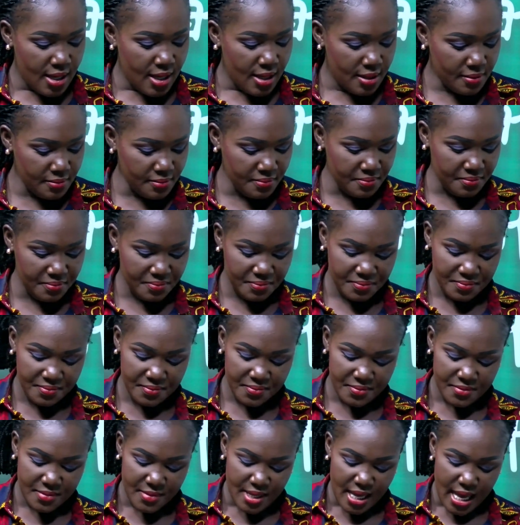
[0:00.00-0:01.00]
Hmm.
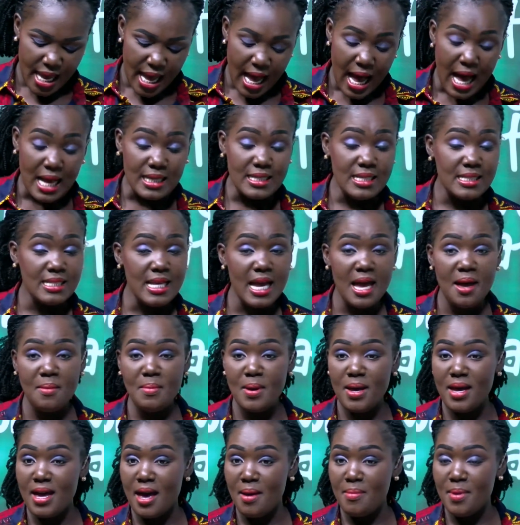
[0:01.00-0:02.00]
I just say
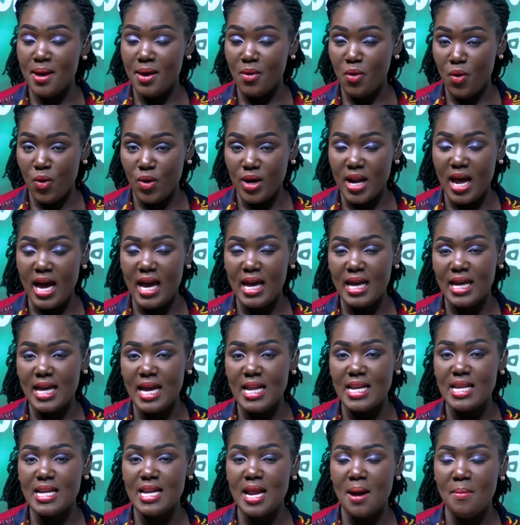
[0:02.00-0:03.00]
ebe corner
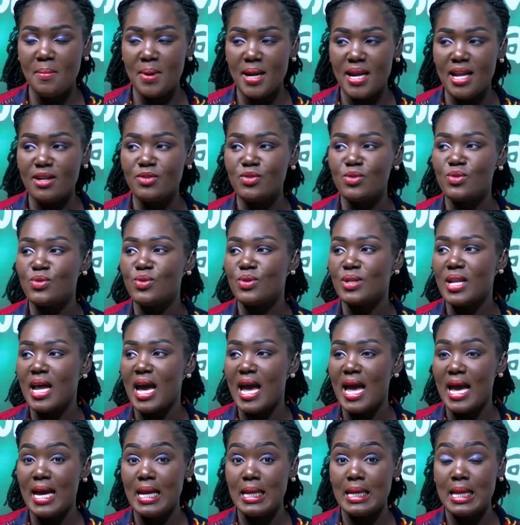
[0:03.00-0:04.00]
ye di number na to so
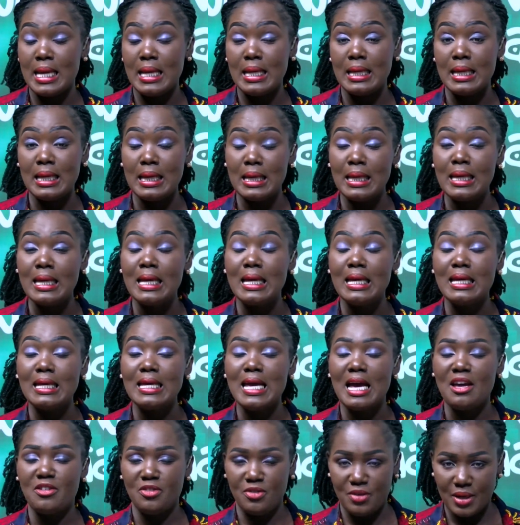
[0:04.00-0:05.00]
na ye den. Ye
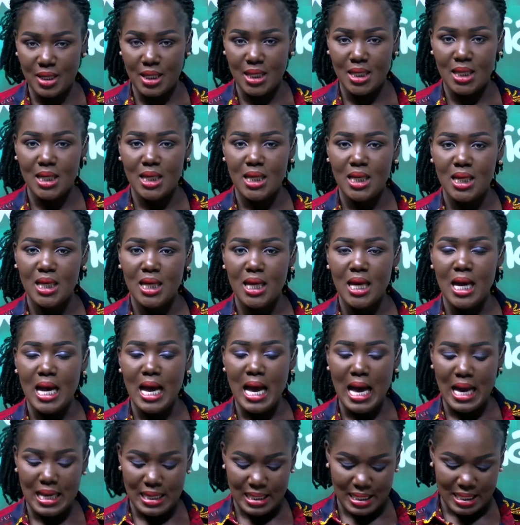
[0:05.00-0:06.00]
ahwe.
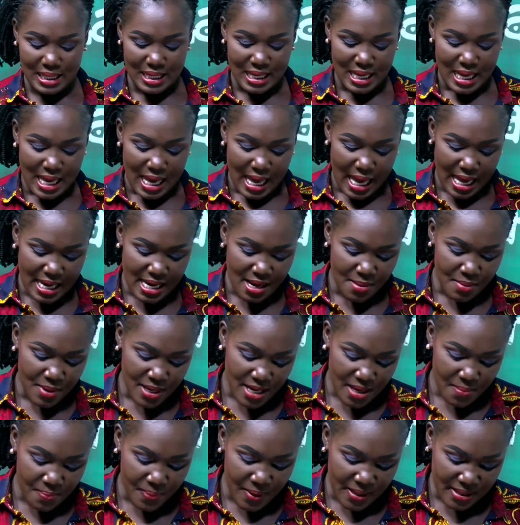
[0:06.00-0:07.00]
Ane. And then we
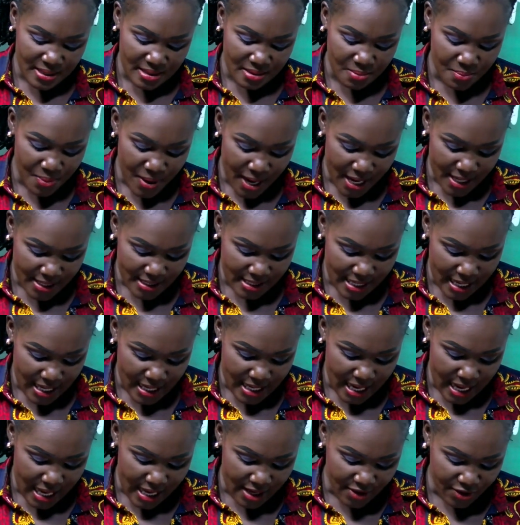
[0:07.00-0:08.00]
need Pastor Bright
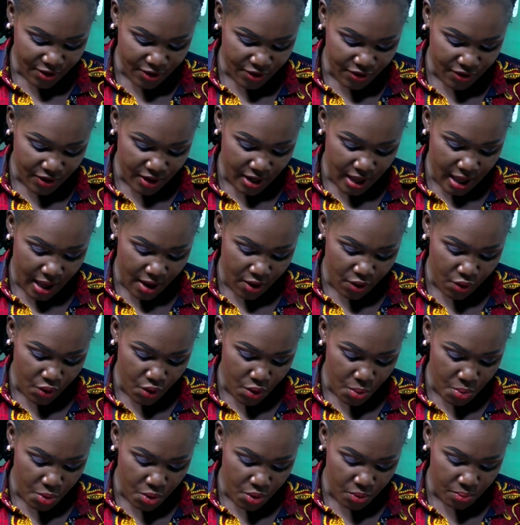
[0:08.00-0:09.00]
and na etchi and
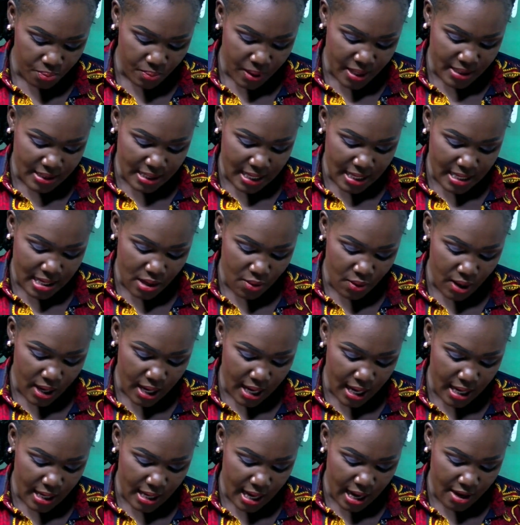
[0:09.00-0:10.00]
komo. Pastor de
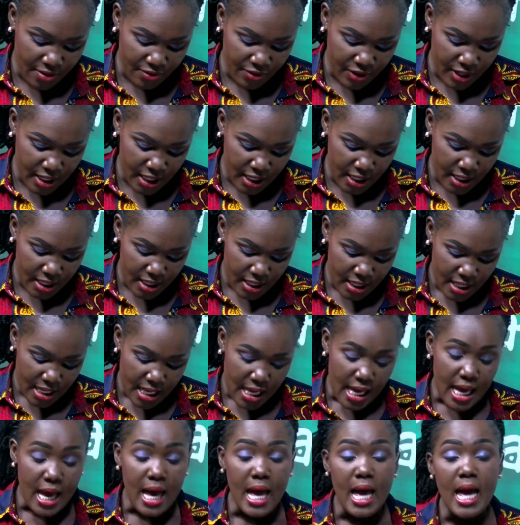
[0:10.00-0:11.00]
waka na adwene.
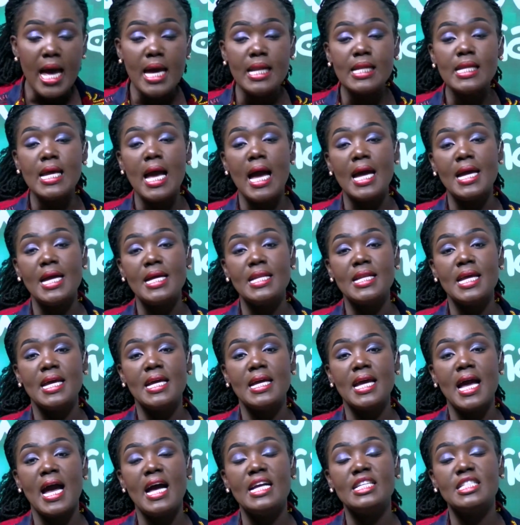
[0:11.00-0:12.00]
Mhm. Ede aye
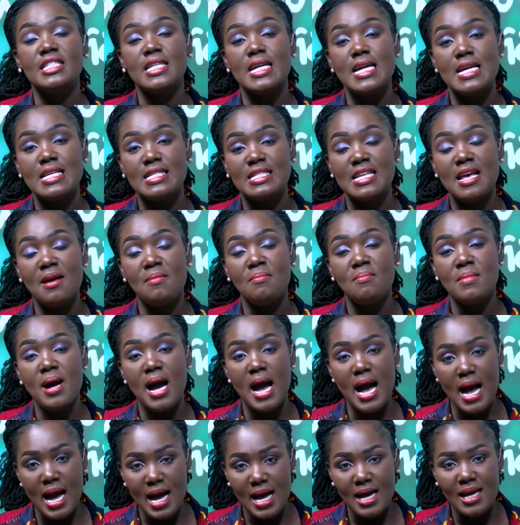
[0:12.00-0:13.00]
de ache se
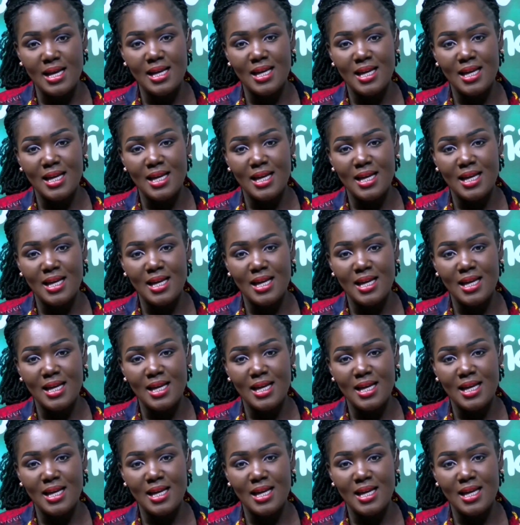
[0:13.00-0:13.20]
ma.